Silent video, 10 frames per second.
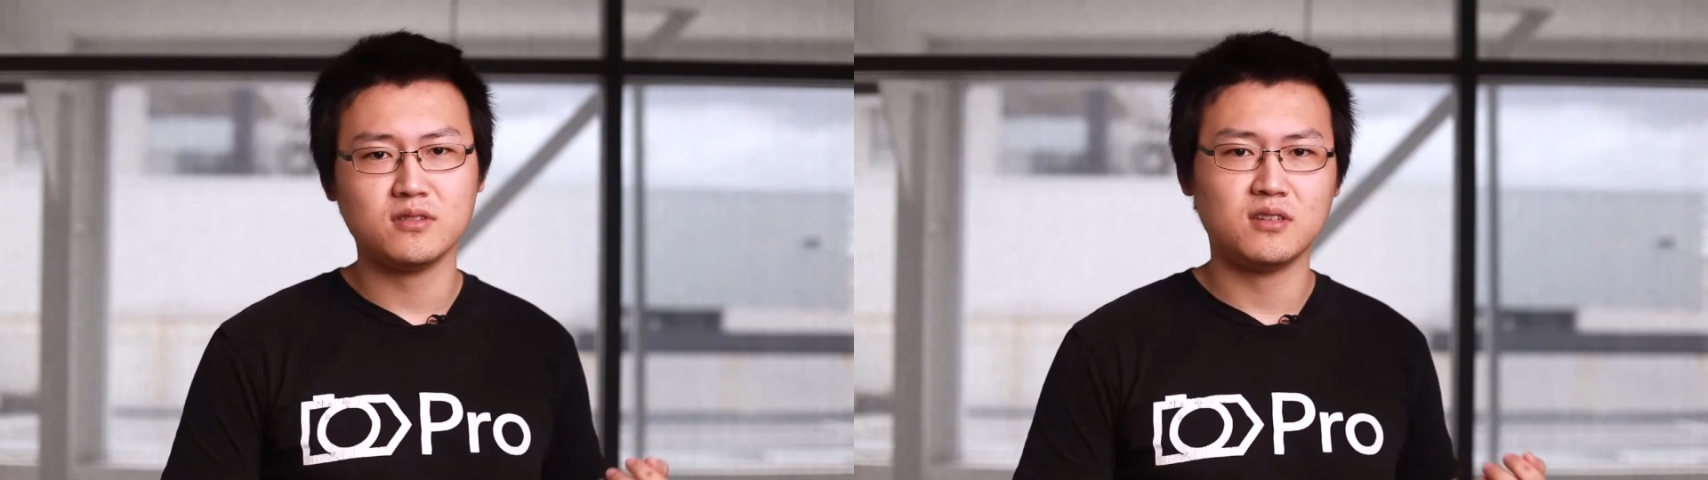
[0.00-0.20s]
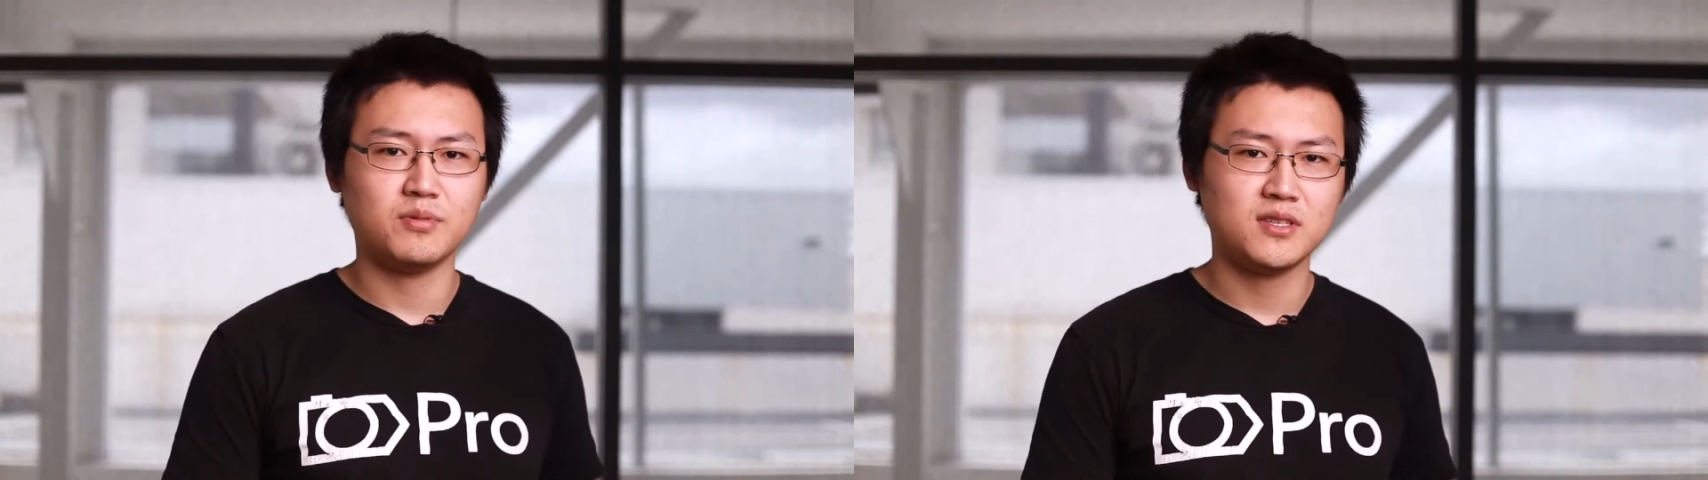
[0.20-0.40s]

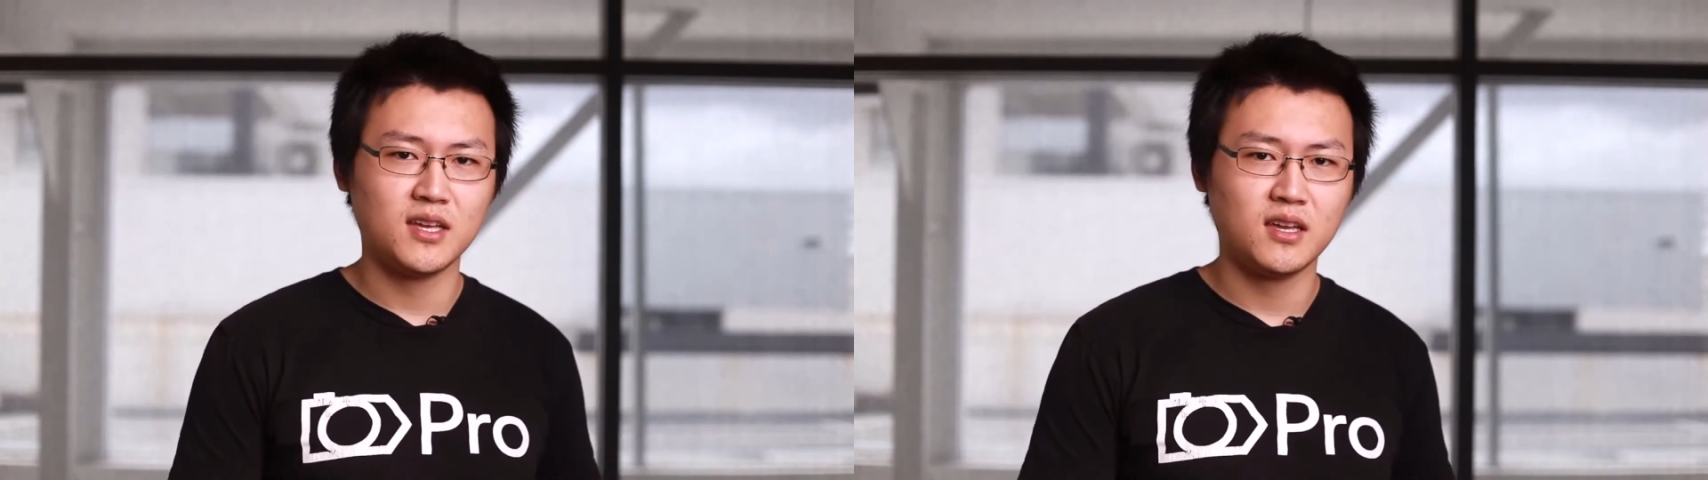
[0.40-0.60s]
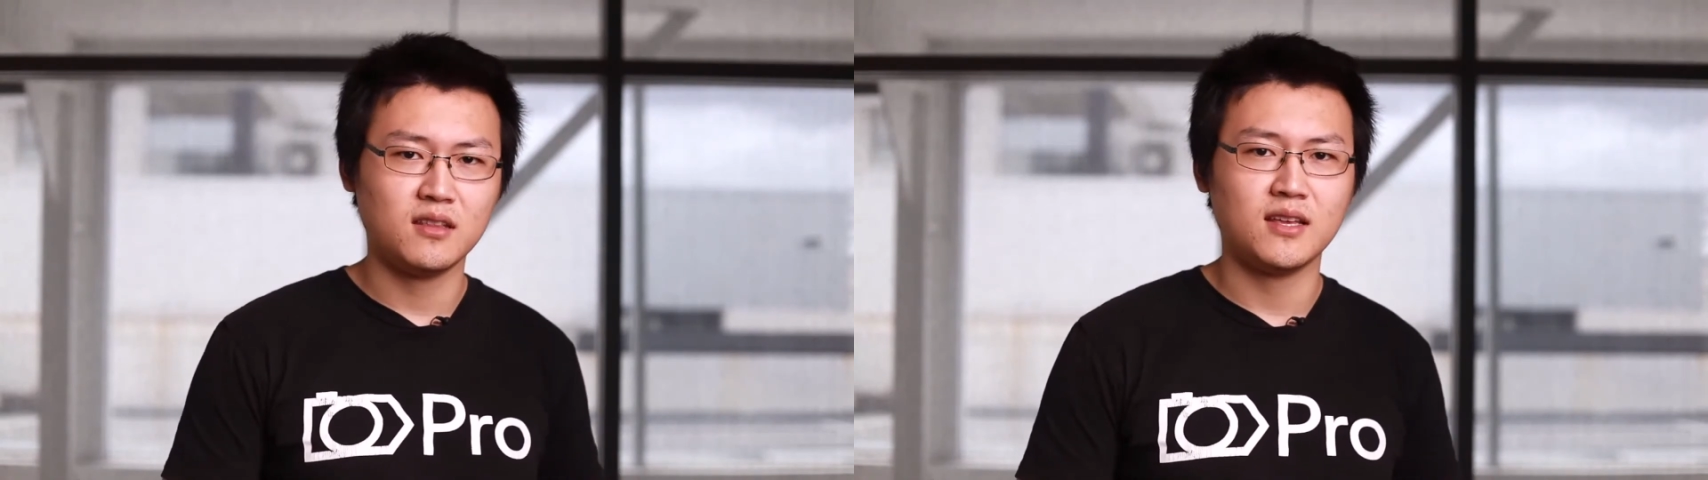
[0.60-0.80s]
set up a
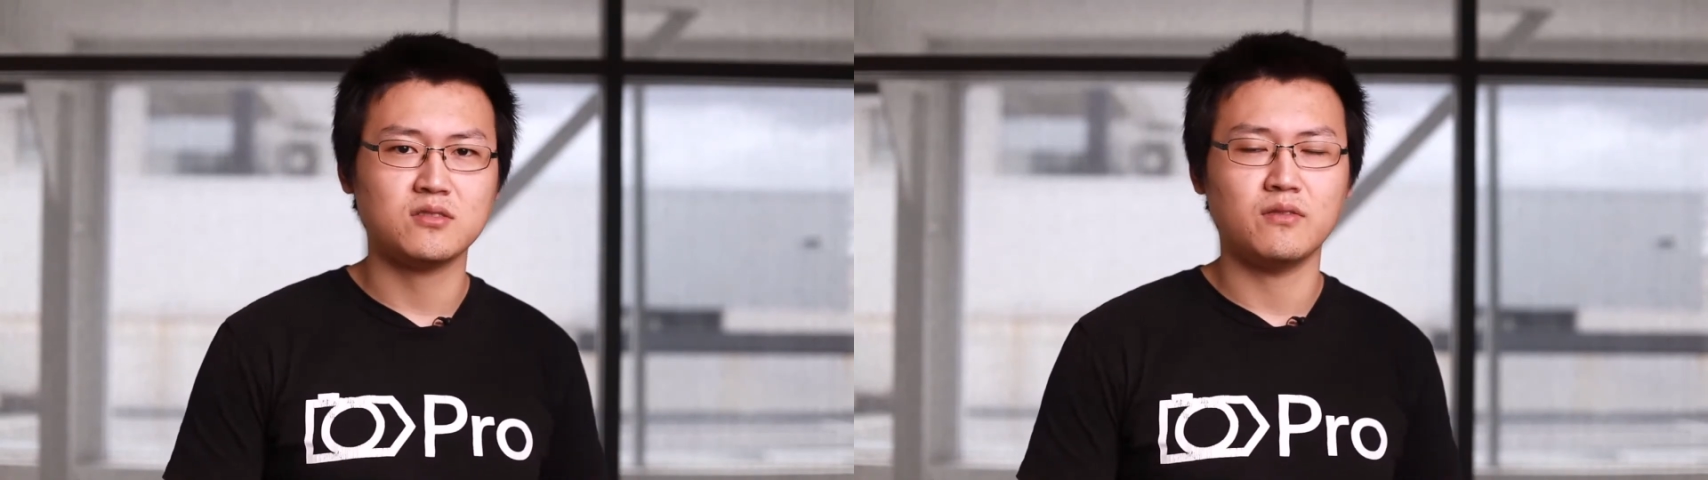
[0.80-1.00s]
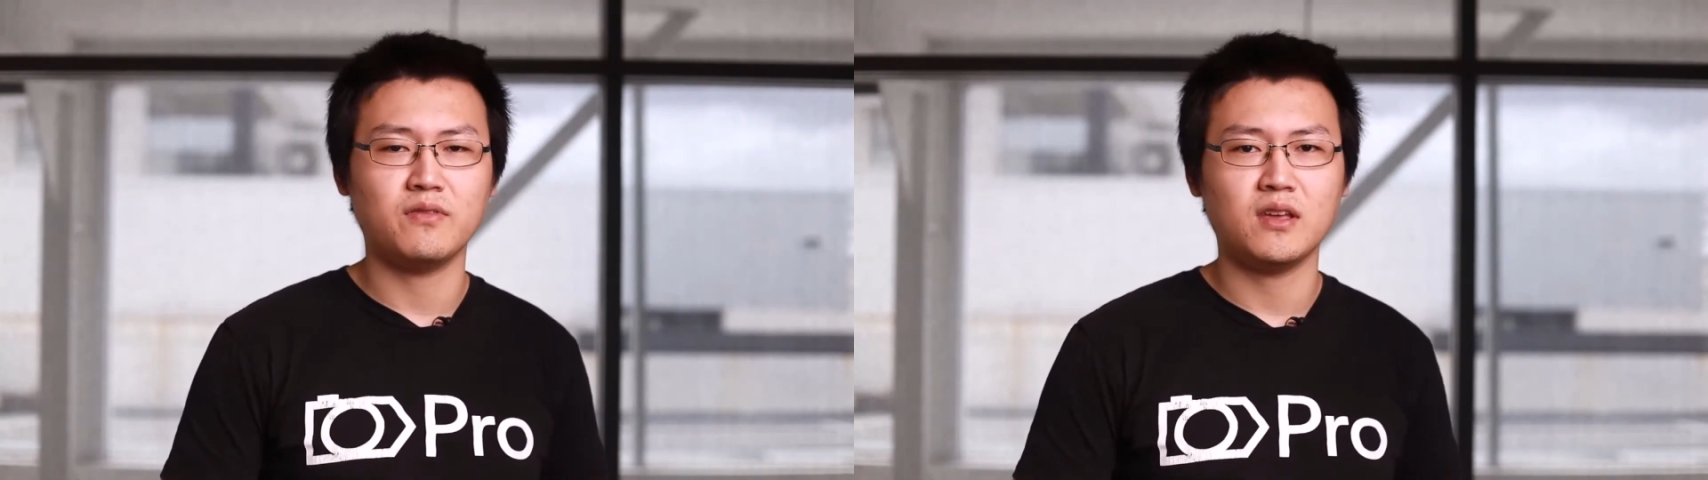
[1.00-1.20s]
ticket, that
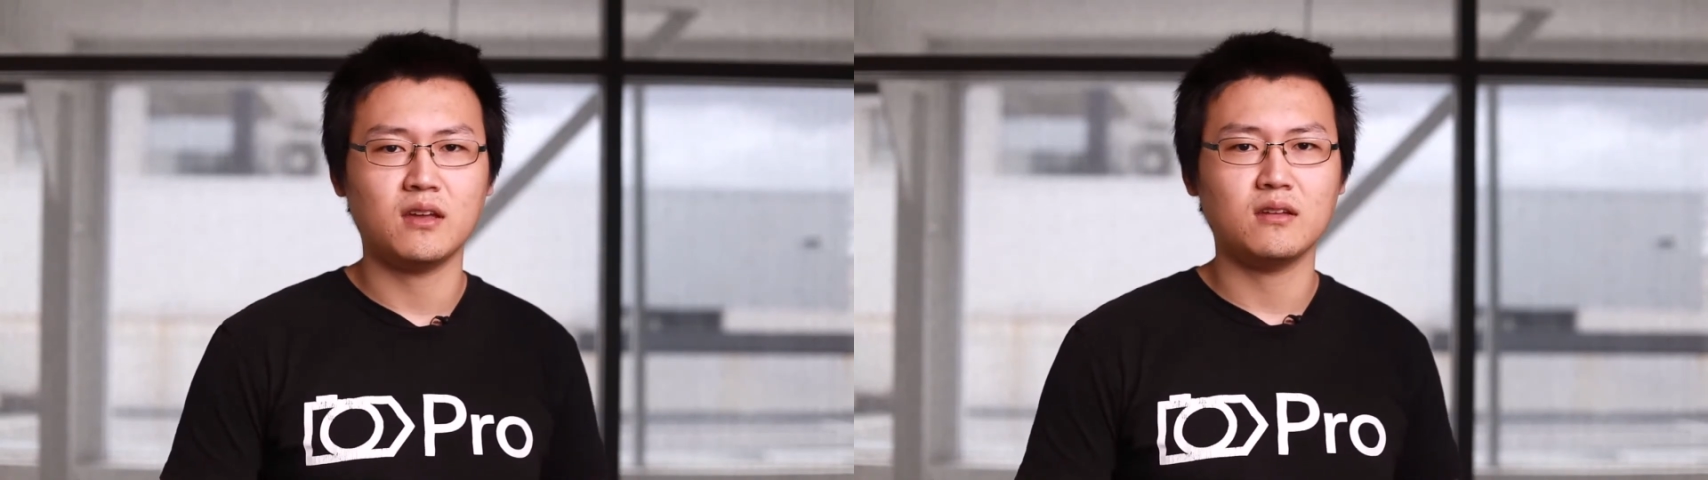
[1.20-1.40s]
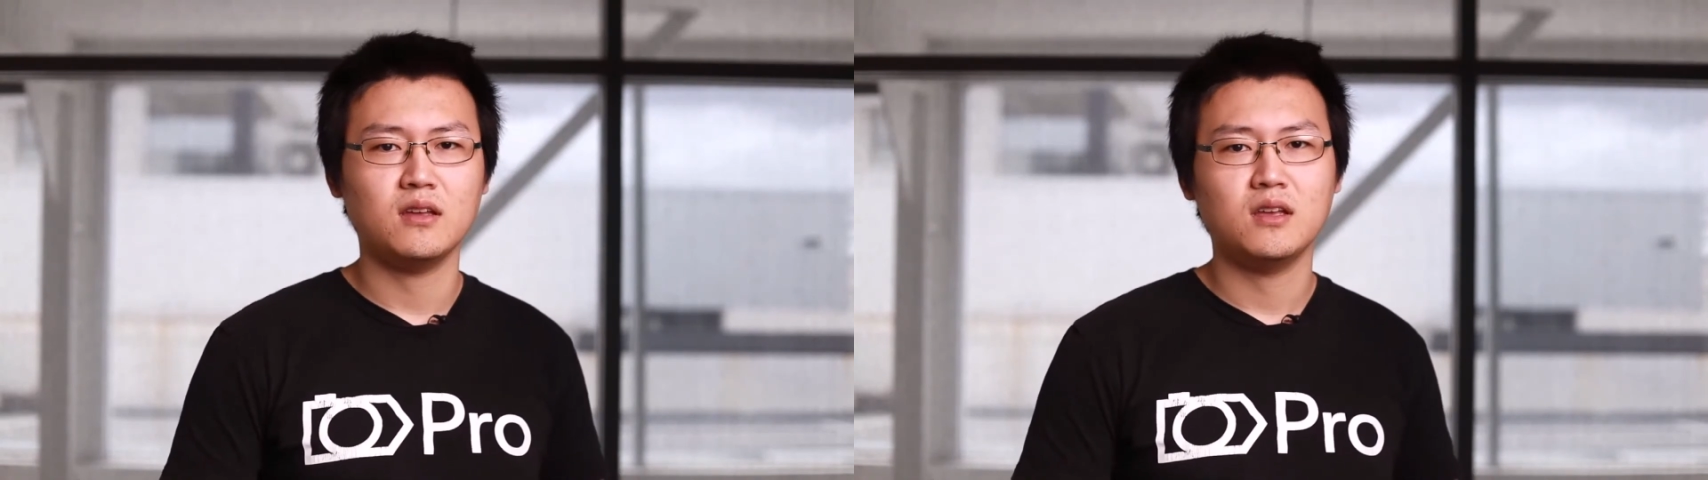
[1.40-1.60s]
sort of thing.